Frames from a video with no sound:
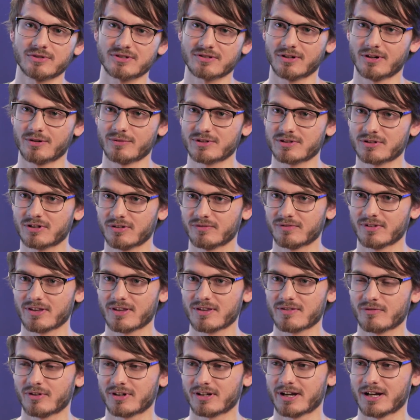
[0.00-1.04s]
always convinced
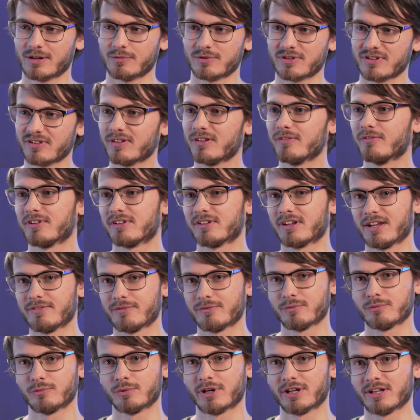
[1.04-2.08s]
that I would see the day
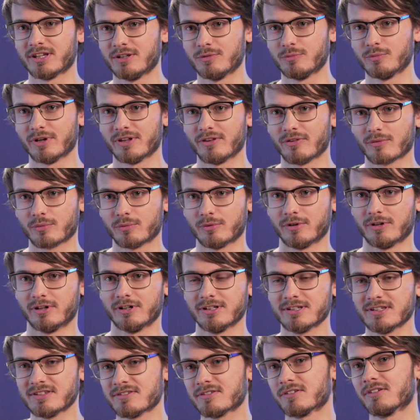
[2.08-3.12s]
where he wins
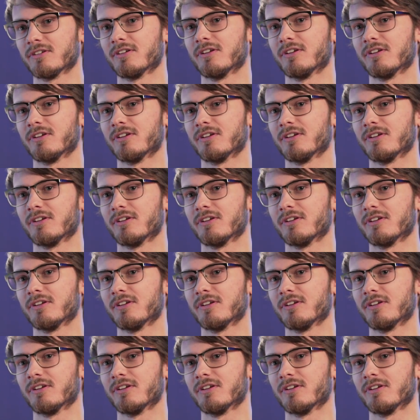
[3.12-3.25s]
Worlds.